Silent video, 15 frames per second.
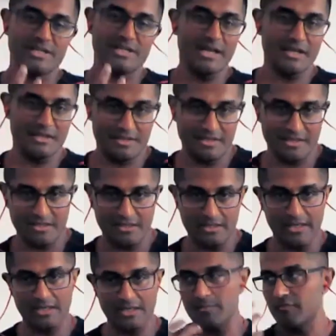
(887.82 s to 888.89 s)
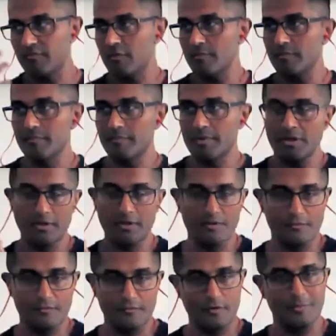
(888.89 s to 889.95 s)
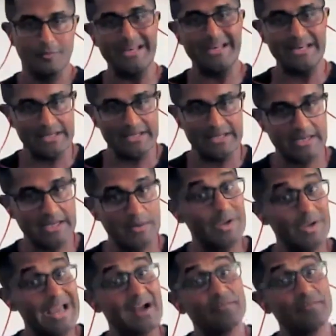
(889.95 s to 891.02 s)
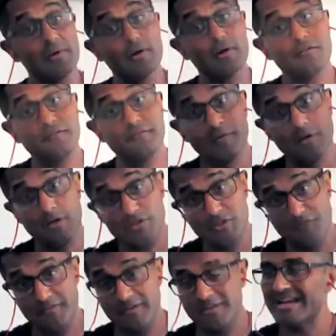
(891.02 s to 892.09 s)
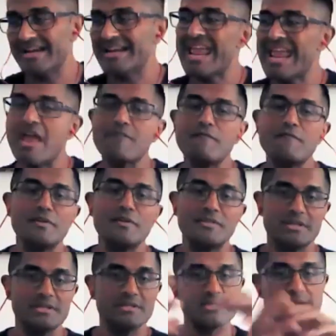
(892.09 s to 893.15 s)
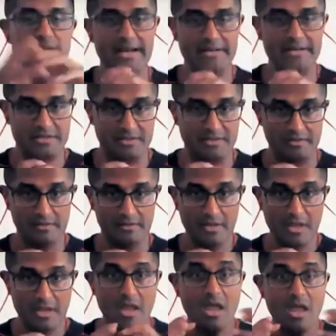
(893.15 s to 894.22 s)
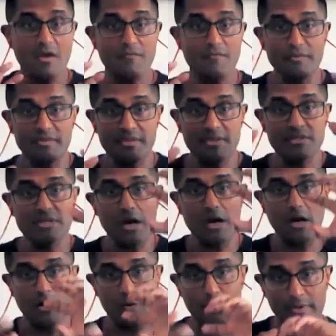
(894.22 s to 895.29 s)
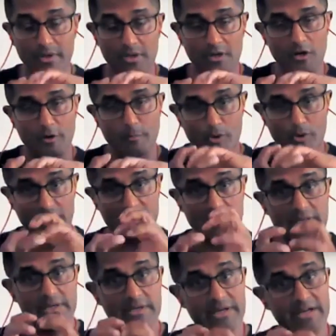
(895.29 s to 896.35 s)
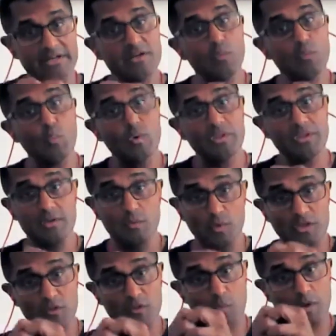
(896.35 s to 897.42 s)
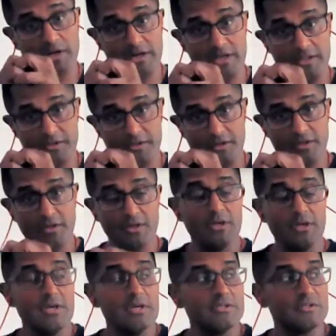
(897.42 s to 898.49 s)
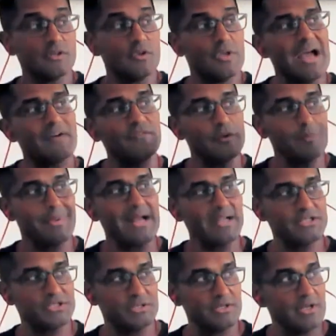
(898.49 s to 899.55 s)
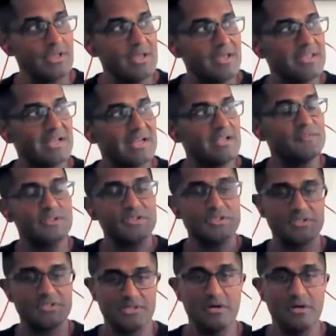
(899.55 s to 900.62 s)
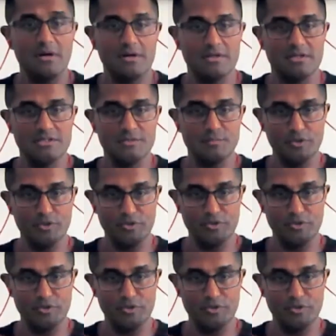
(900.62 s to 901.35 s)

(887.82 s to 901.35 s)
in which I think, I come from India, and we have our philosophy that everything is connected. Everything is harmonically connected with one another. So you have to imagine that if a star is